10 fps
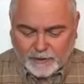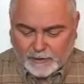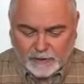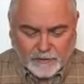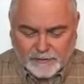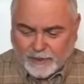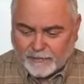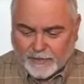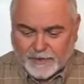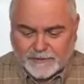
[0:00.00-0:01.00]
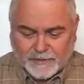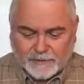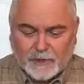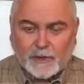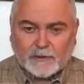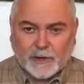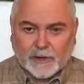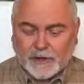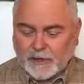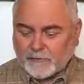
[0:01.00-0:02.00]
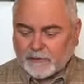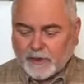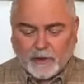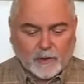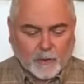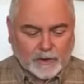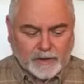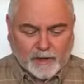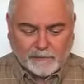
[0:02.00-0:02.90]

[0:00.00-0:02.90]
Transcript: close on this and try to get everything all worked out.